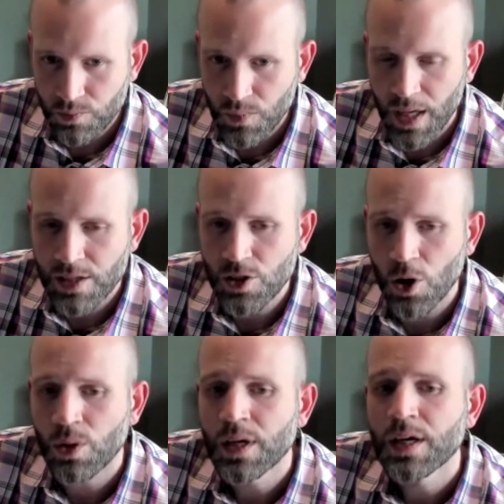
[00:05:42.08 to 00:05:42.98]
And
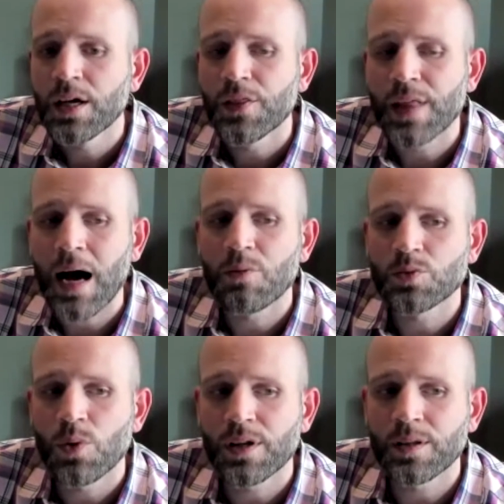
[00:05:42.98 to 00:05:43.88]
so that was
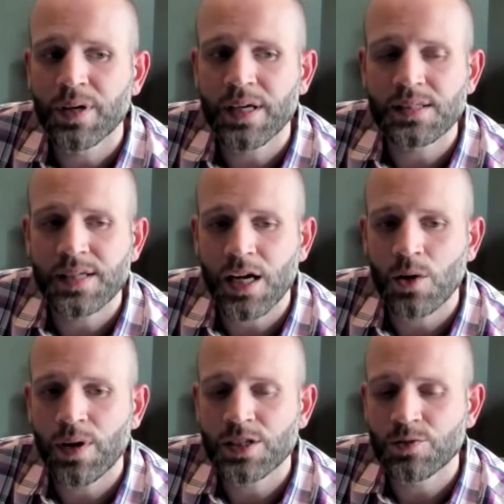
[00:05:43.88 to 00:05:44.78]
one of the biggest
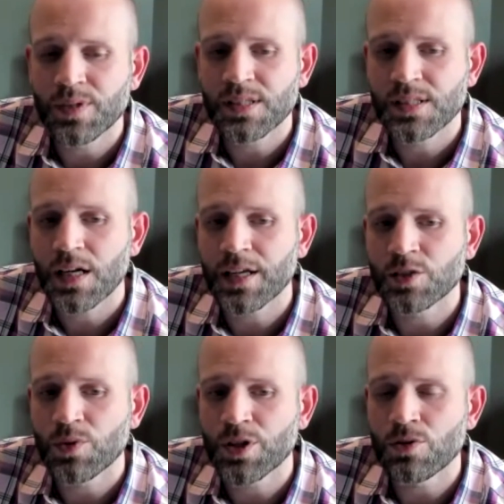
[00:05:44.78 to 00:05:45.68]
takeaways from the study, is
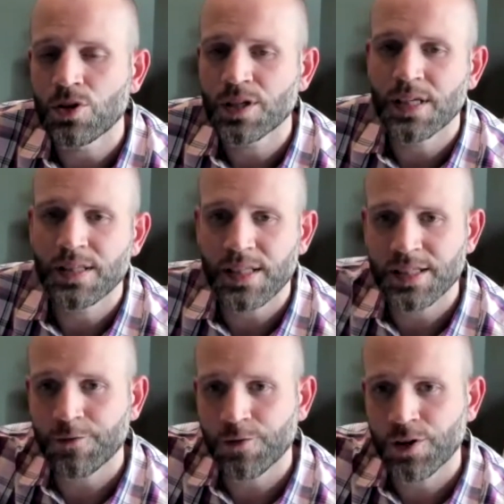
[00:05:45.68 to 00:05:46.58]
when you looked at the
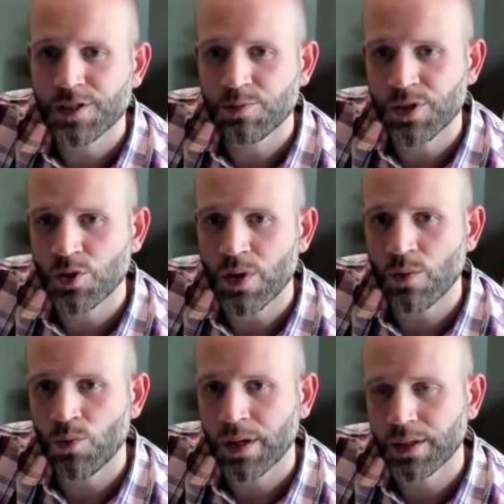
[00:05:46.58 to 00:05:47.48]
difference
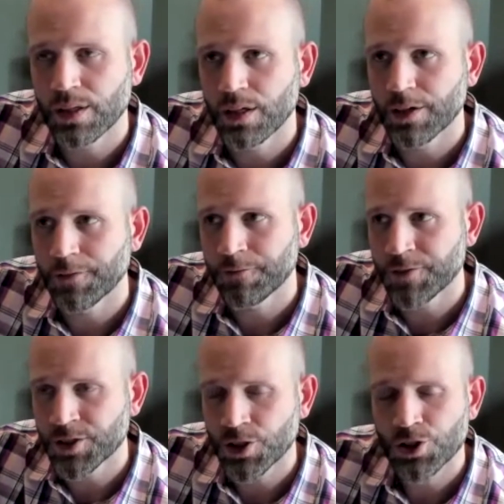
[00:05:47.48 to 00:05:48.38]
between what
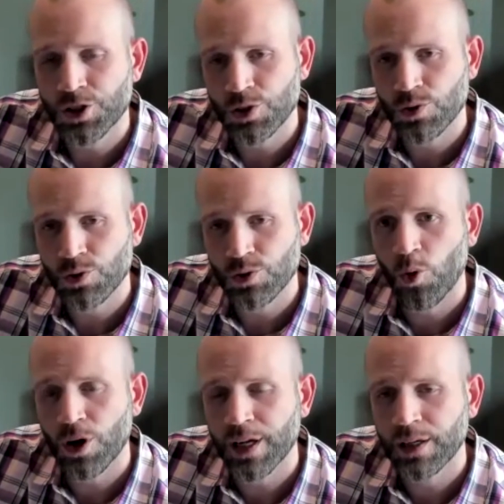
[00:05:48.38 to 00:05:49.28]
physicians were
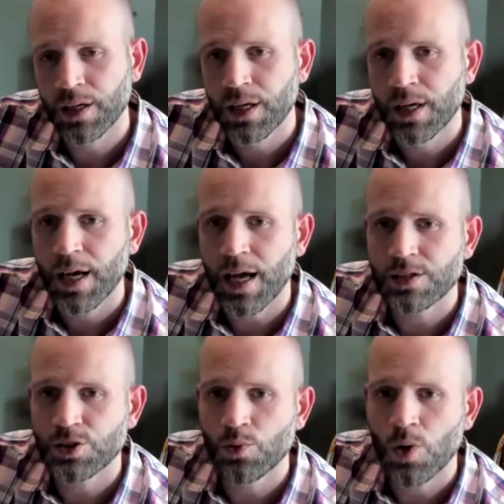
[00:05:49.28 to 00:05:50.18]
reporting
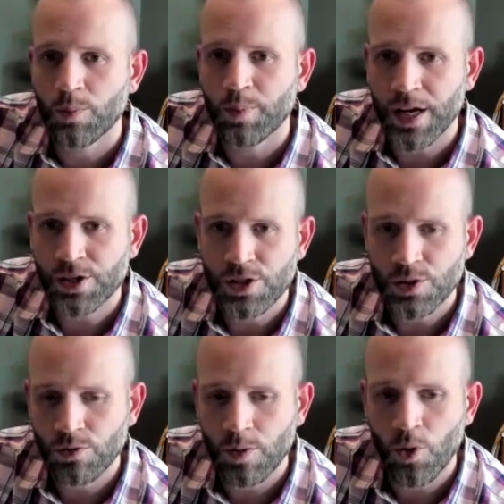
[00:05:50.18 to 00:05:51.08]
as to what patients
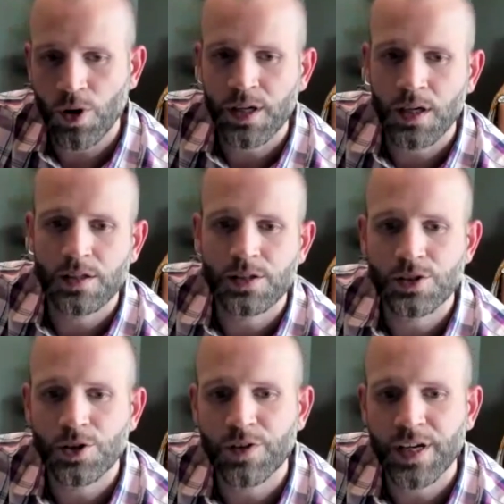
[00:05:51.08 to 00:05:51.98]
were reporting on the
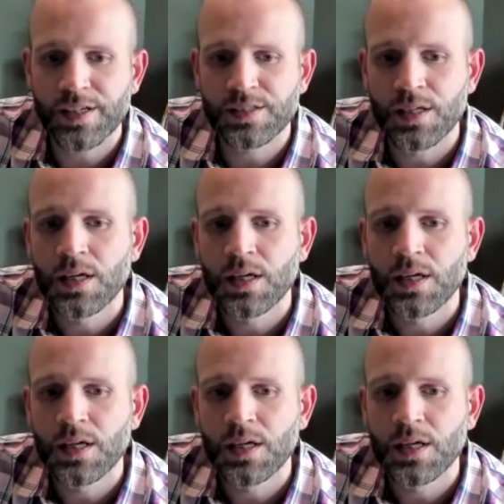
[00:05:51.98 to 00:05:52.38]
surveys,